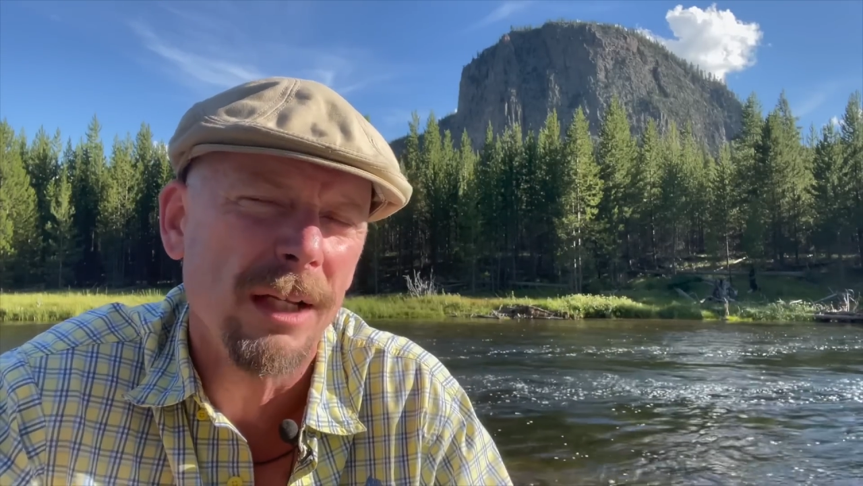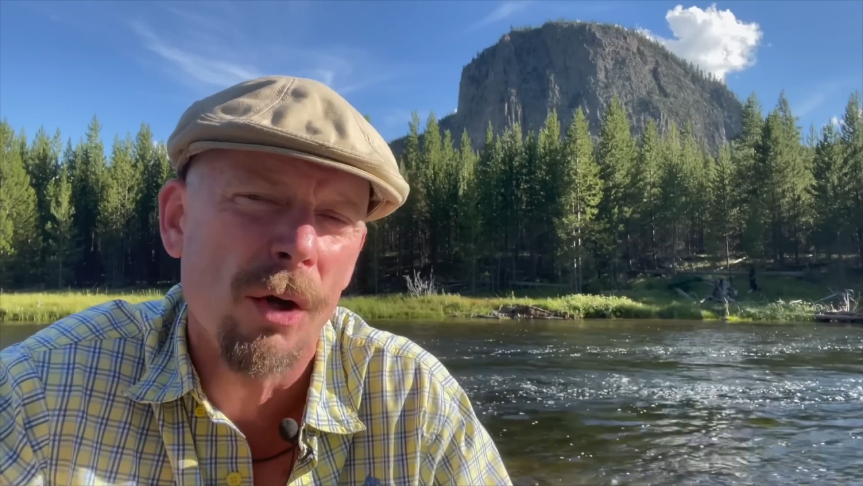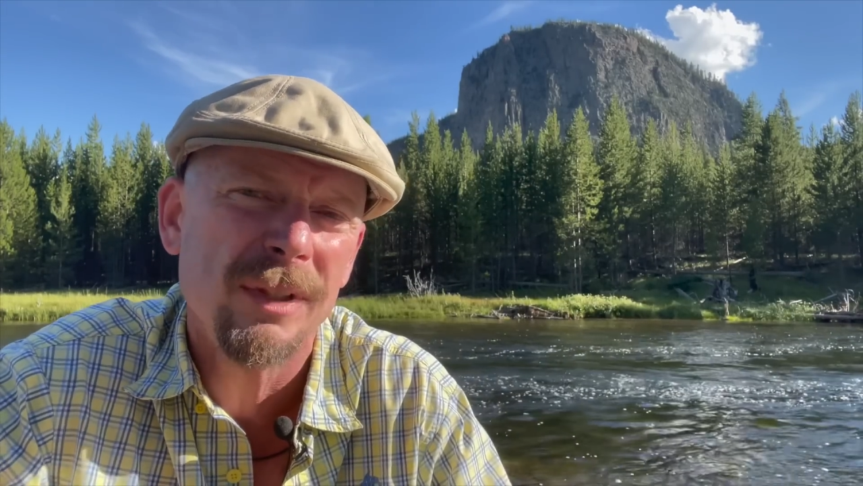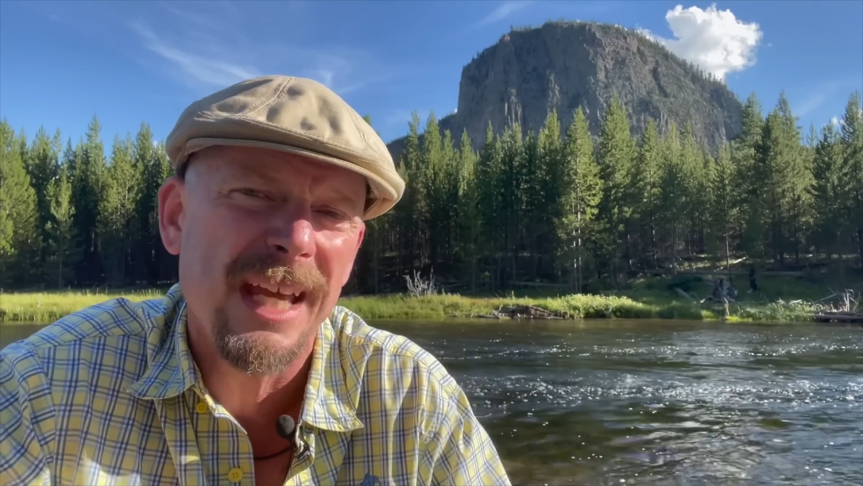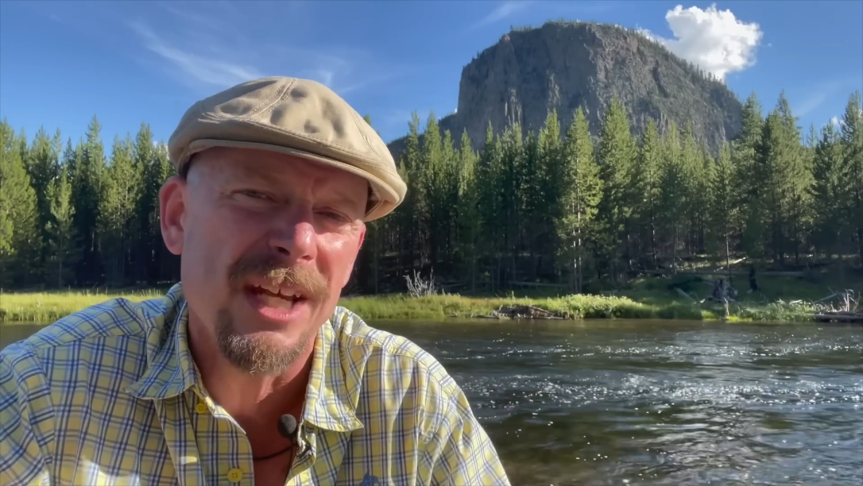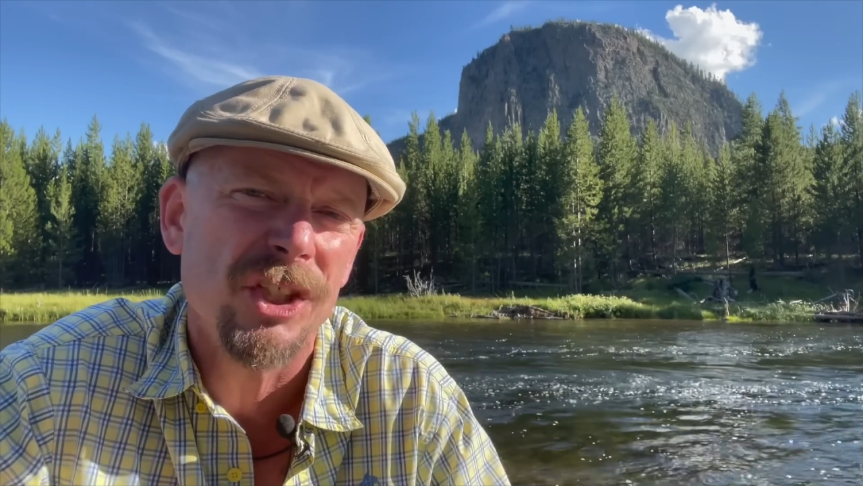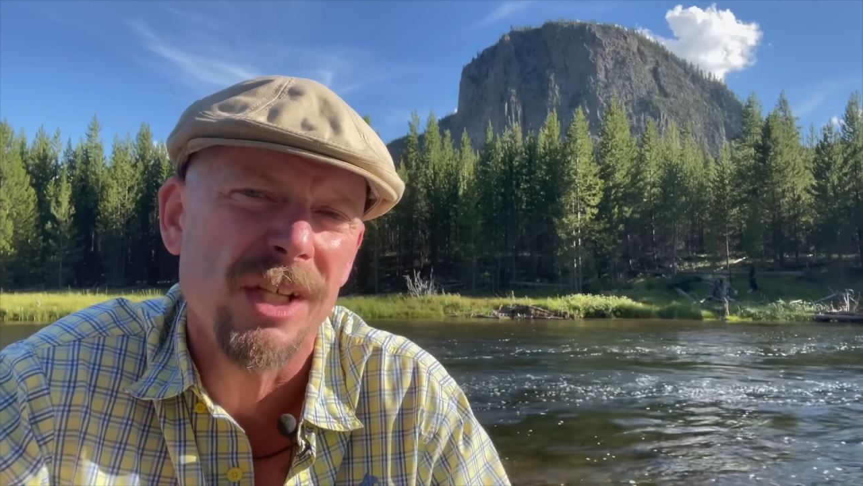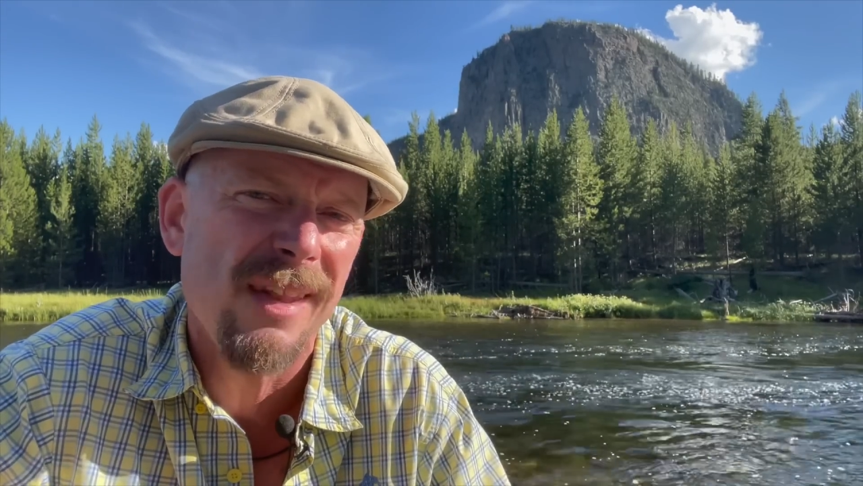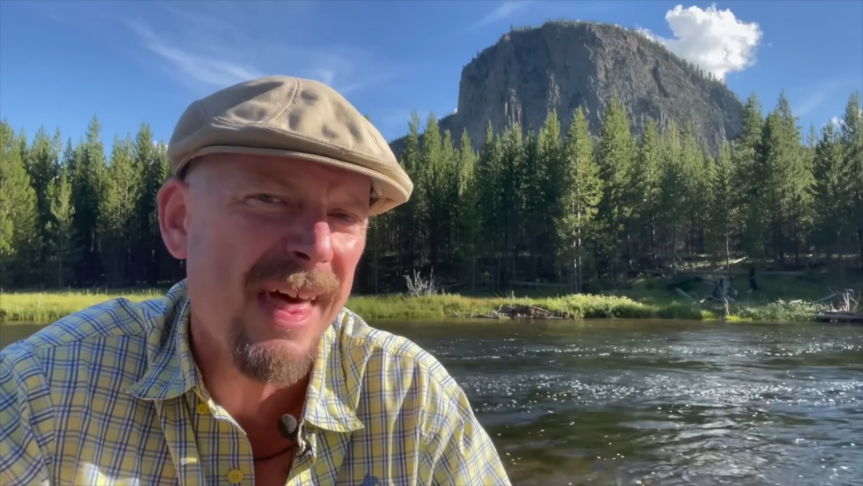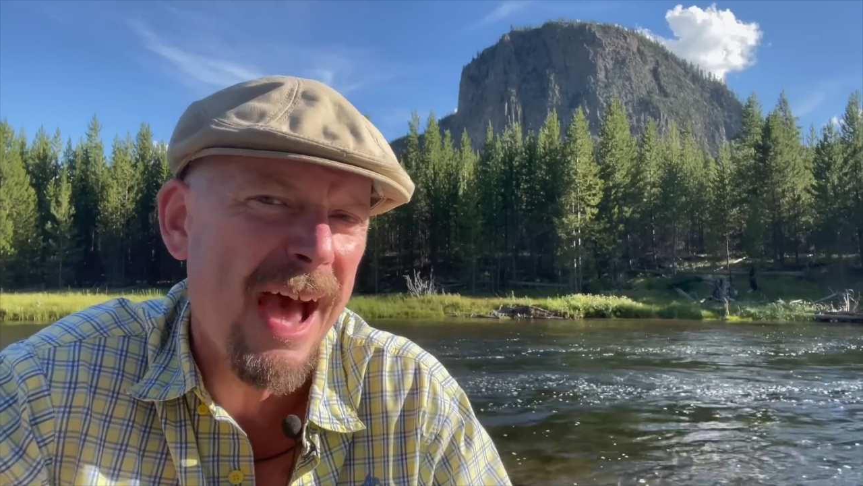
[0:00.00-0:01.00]

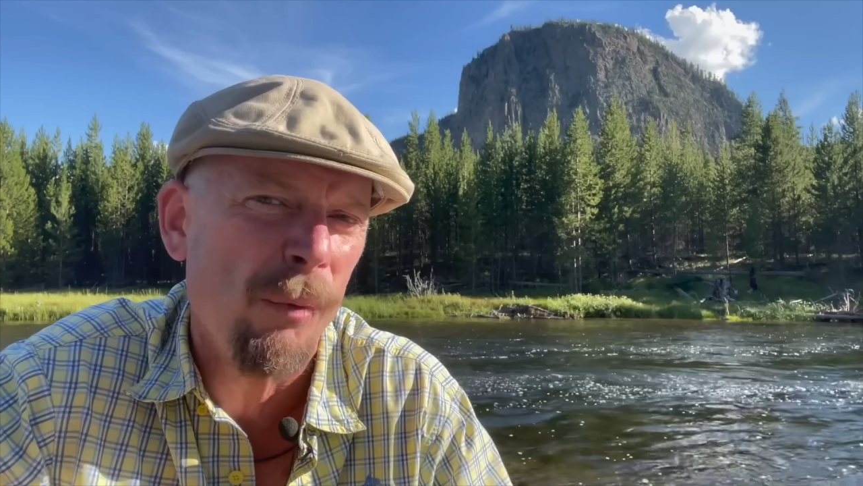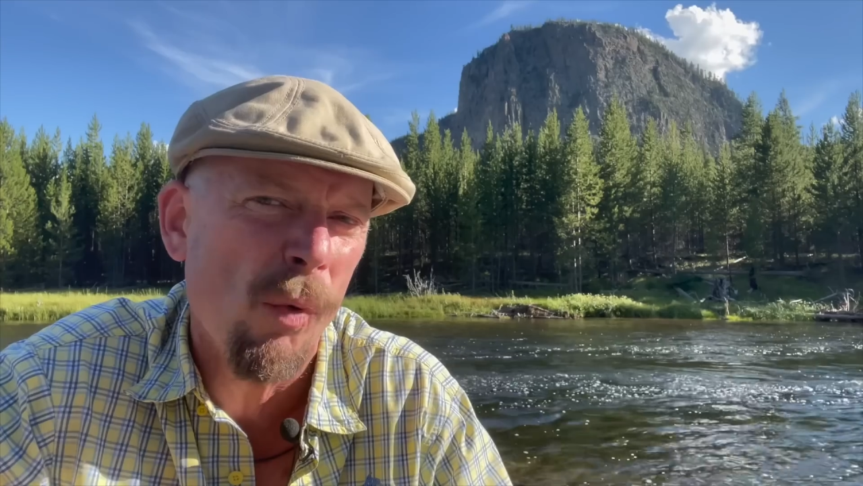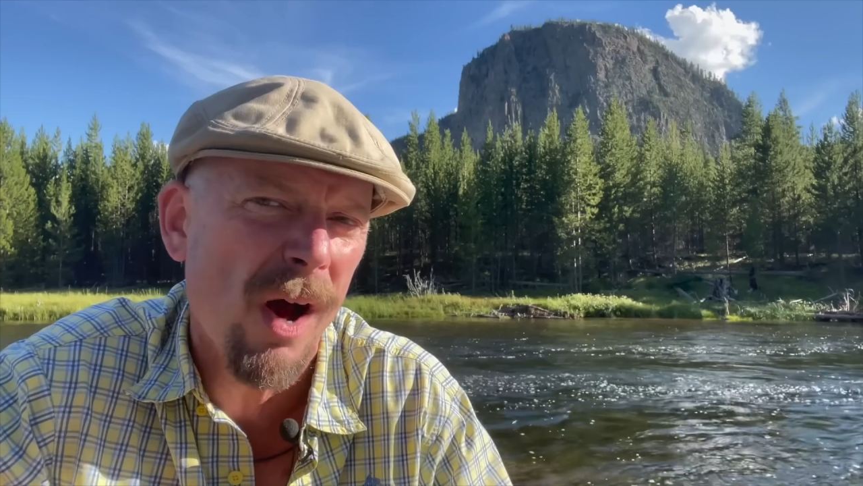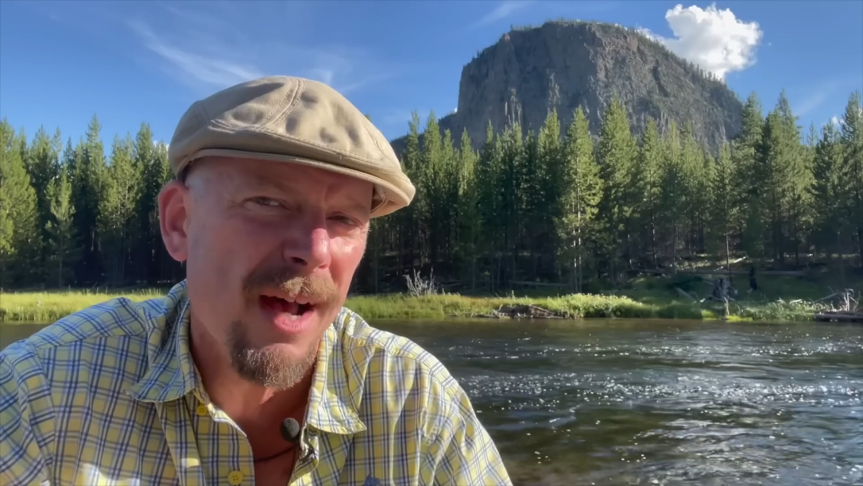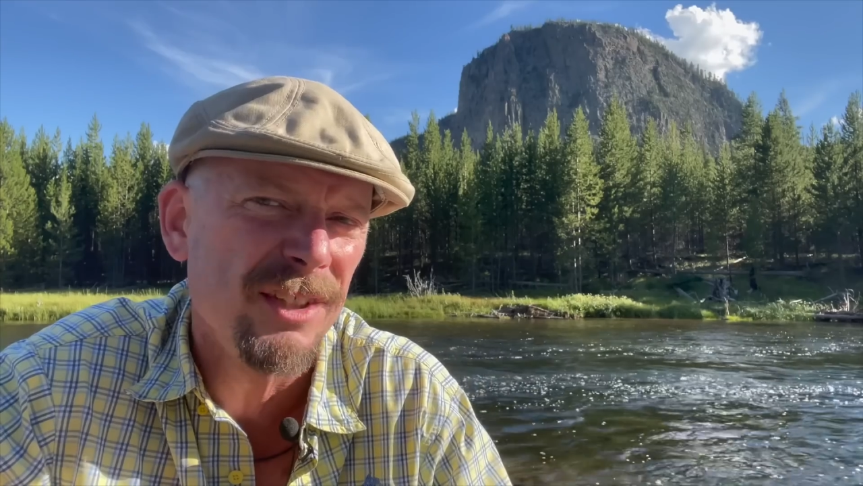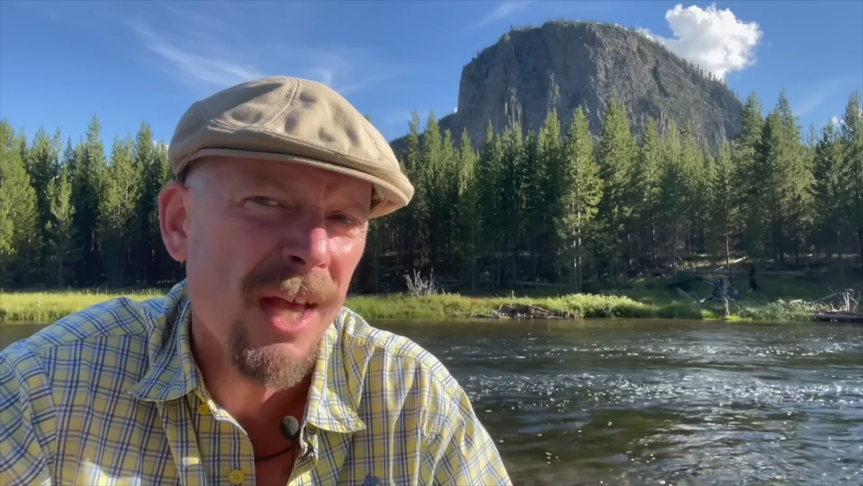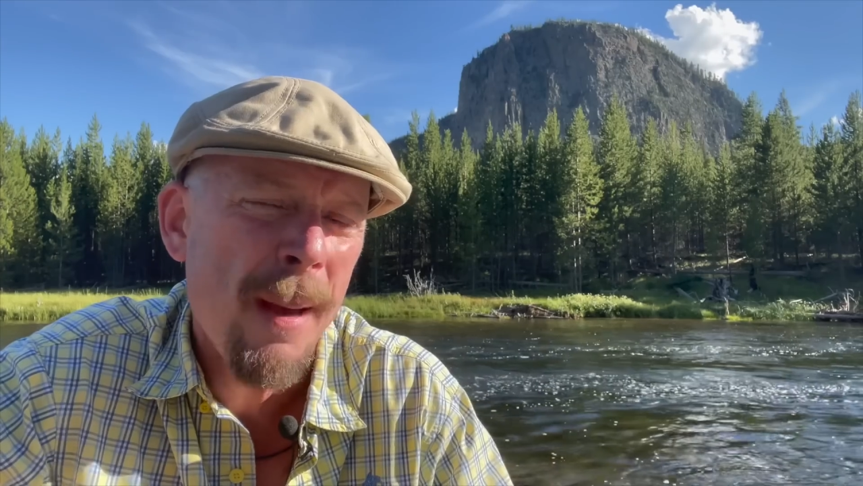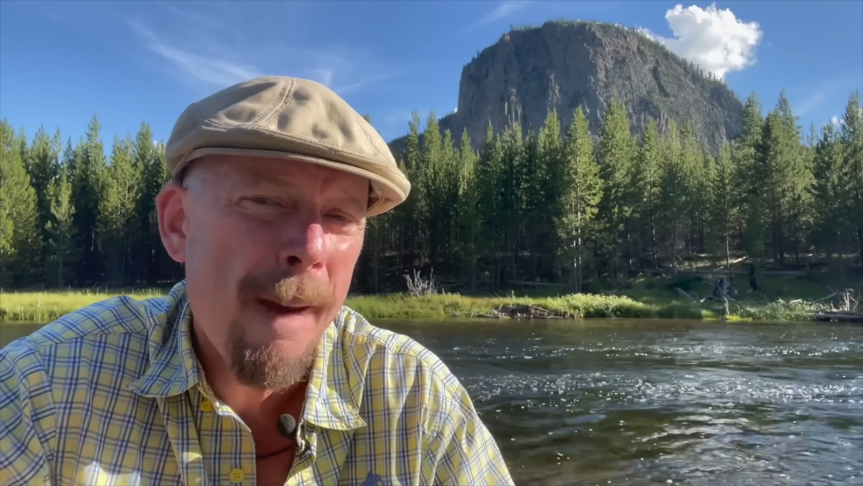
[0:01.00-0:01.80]
location that was,